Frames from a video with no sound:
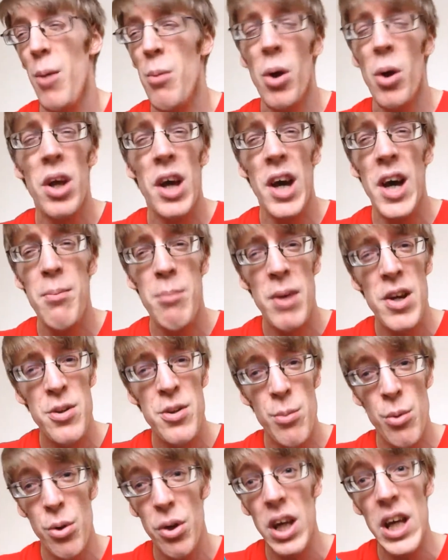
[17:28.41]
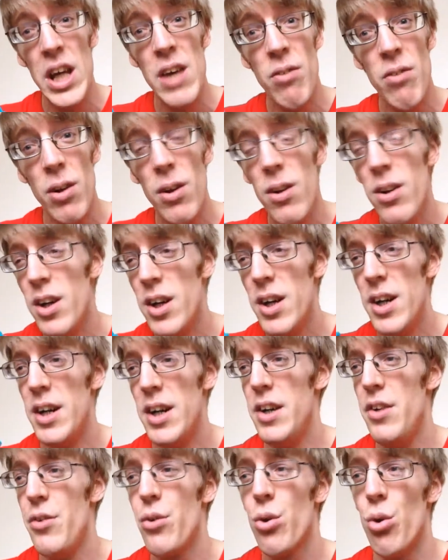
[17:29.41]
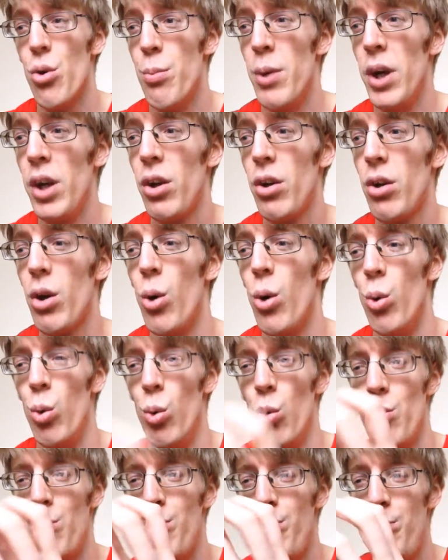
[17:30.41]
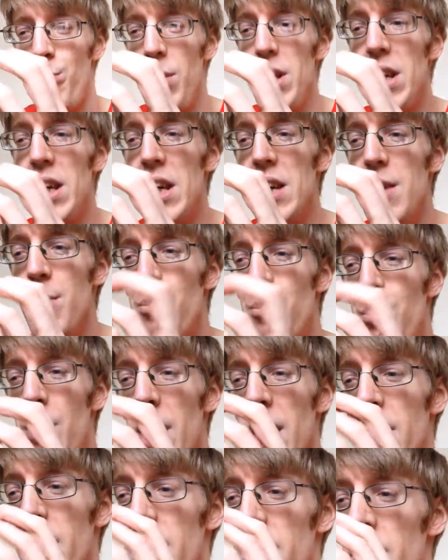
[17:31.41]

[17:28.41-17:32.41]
Okay, it makes him look evil. He's got a big gold beaky bit